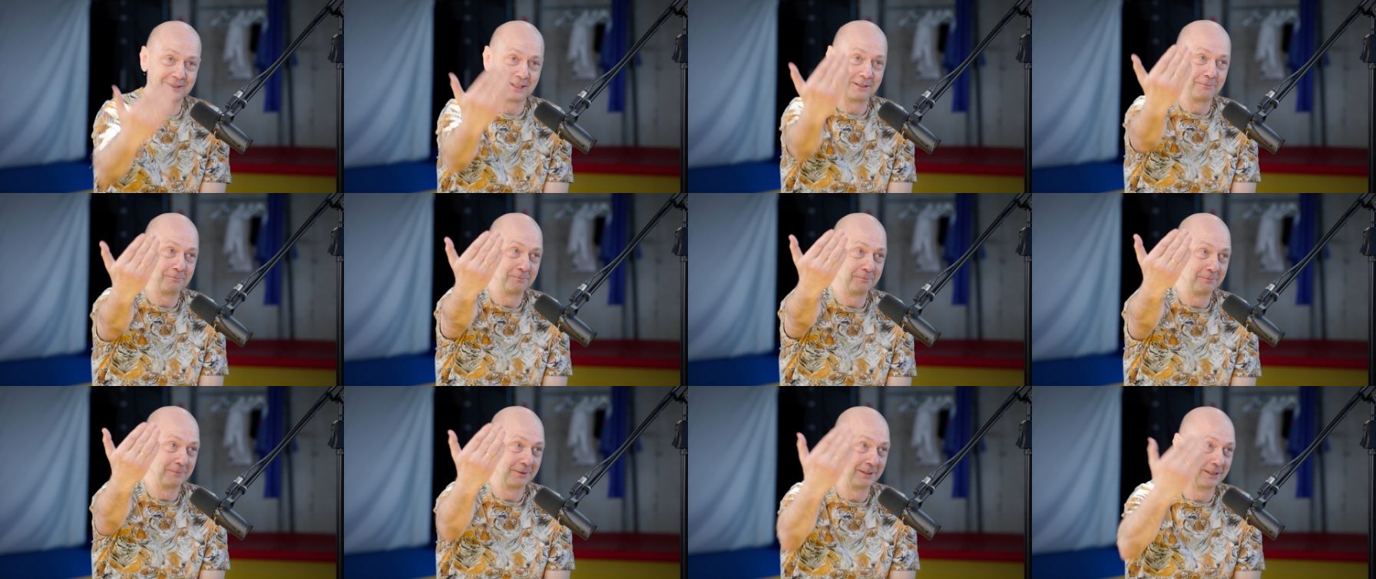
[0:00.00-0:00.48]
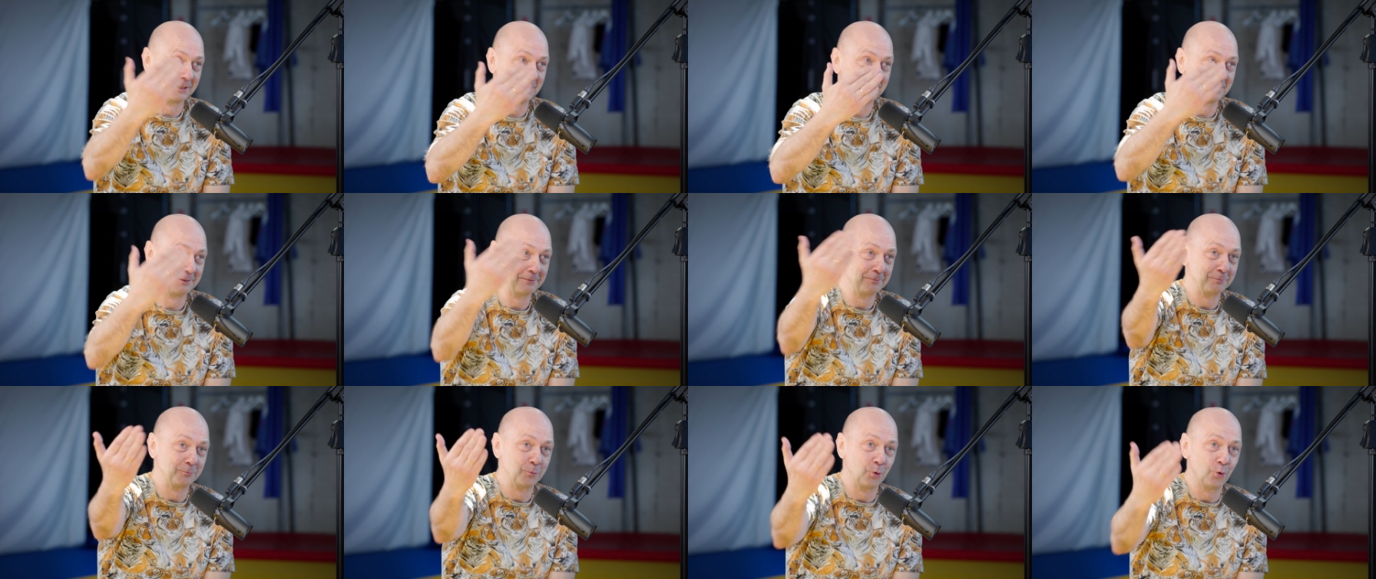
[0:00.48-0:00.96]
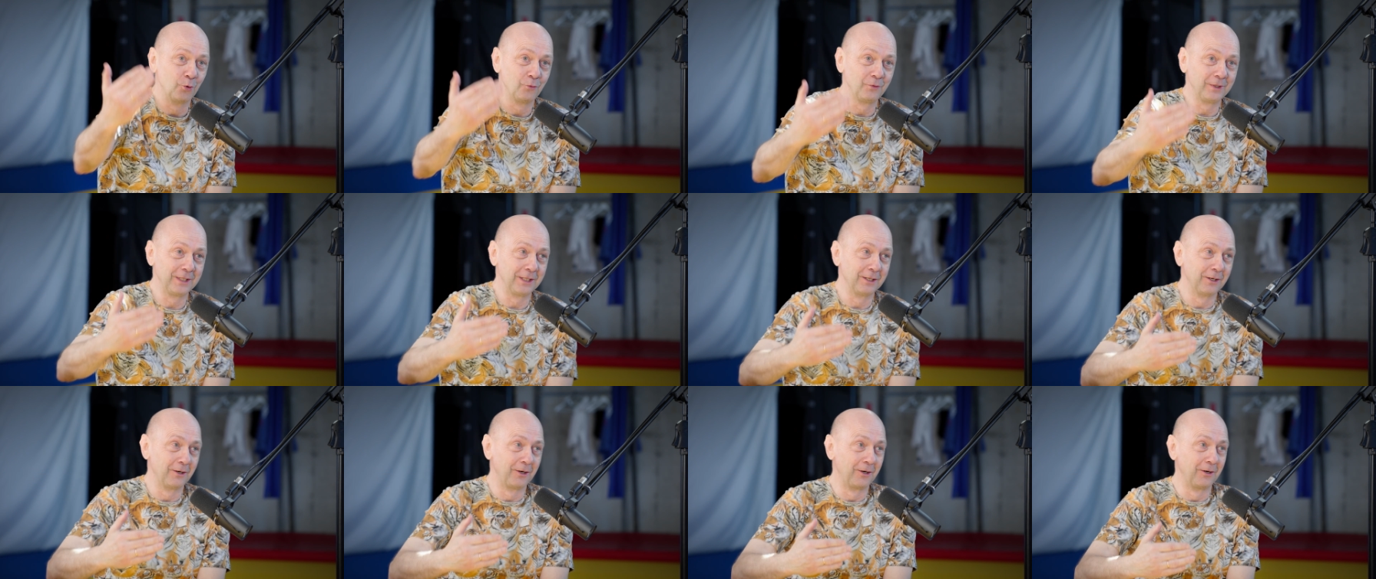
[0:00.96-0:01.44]
some
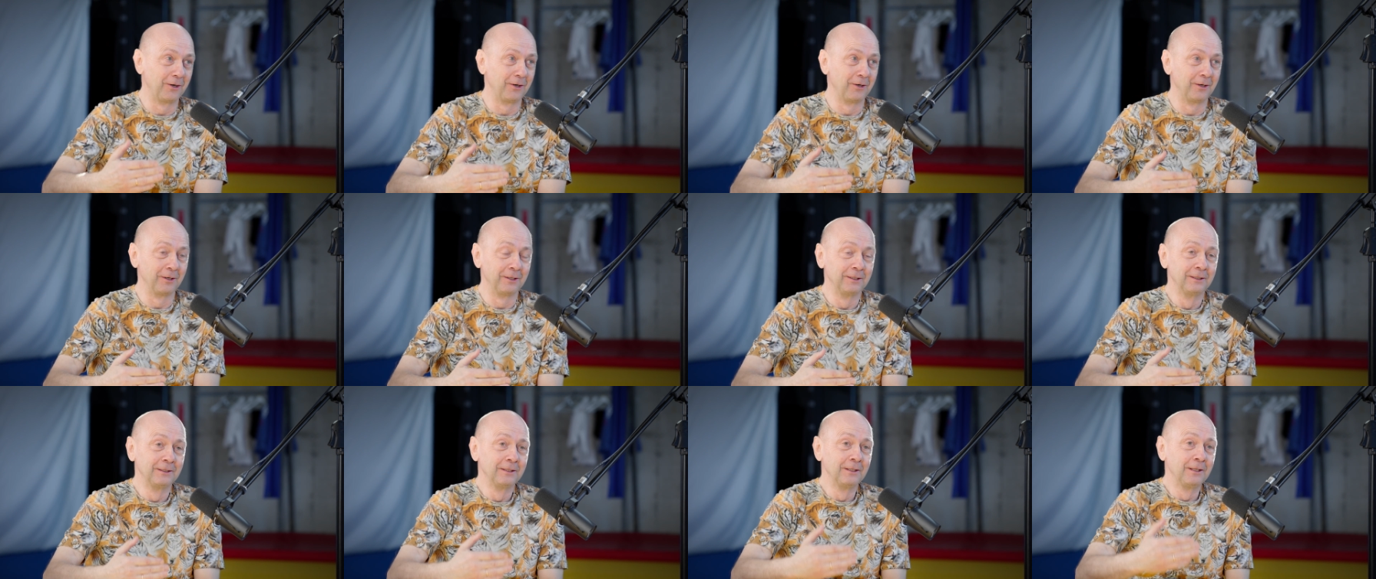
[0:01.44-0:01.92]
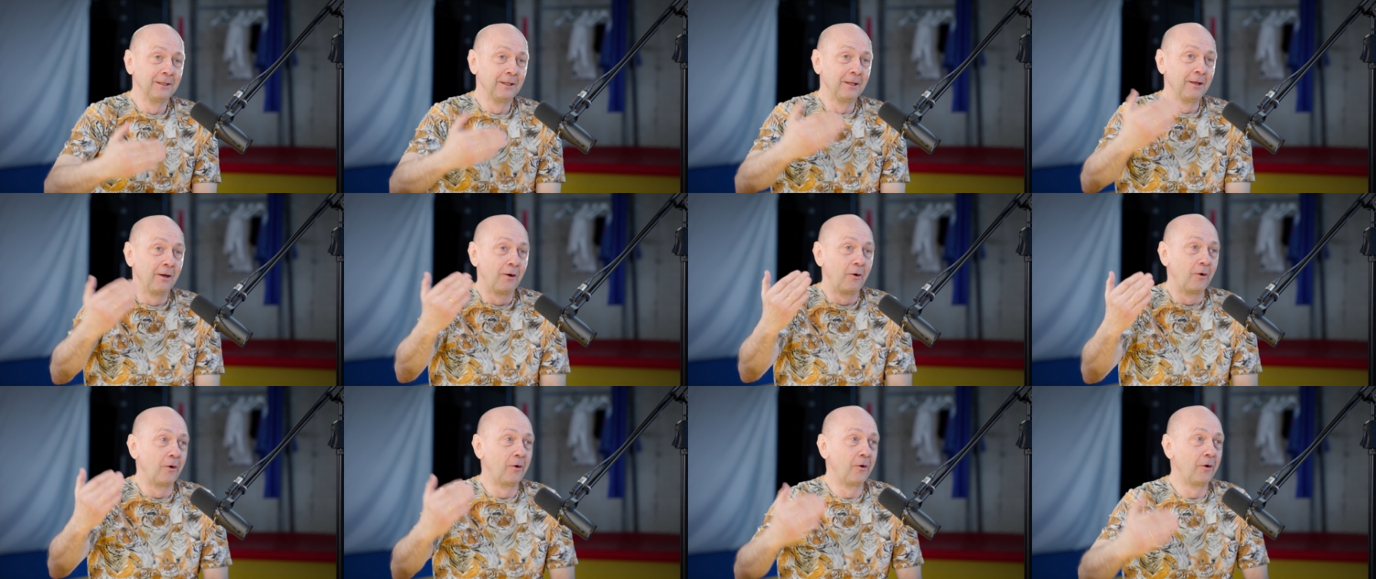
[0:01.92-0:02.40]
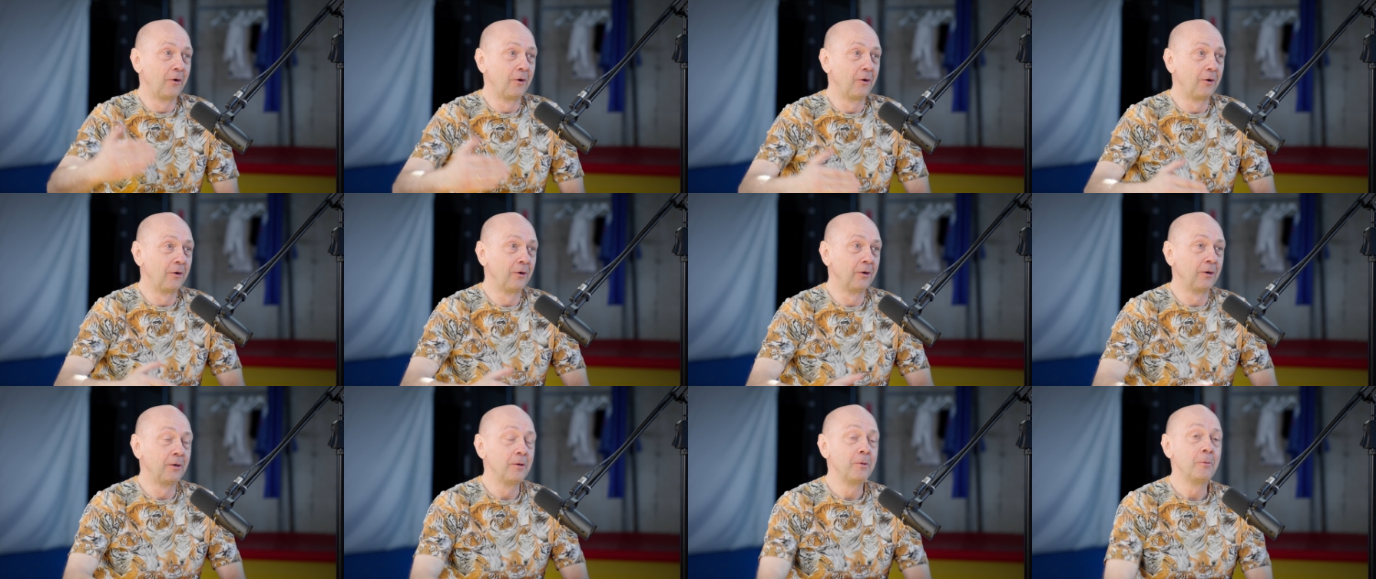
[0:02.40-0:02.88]
movie or,
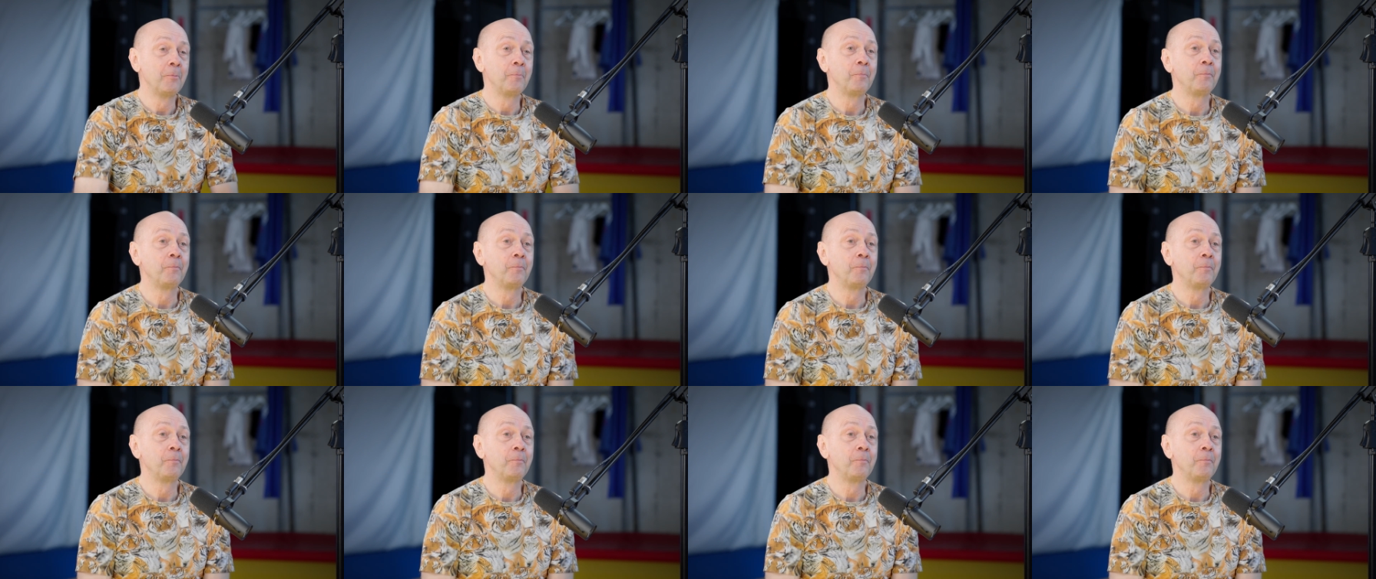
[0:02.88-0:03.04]
or,